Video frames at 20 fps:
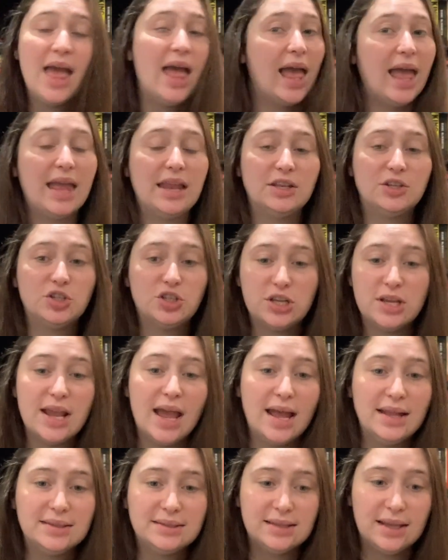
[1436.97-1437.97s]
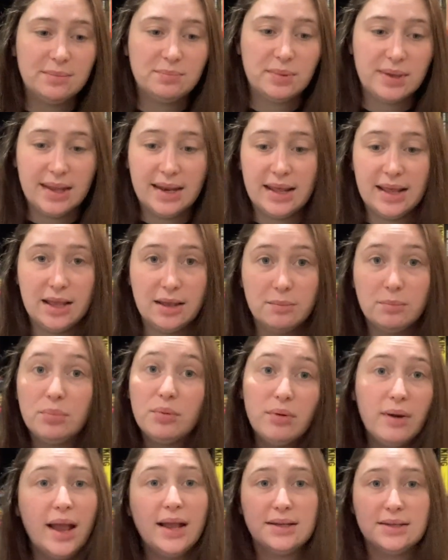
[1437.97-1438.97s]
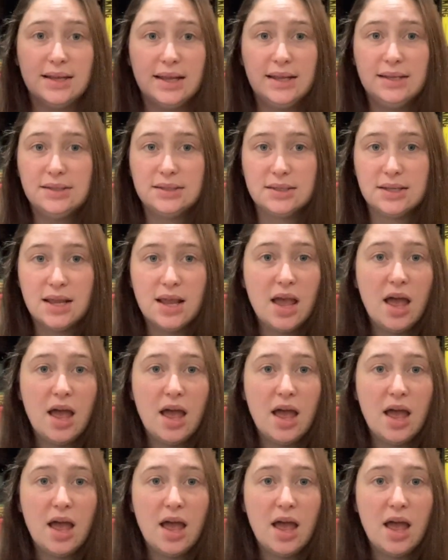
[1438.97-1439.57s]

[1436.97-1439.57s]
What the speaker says: and she ends up getting pregnant.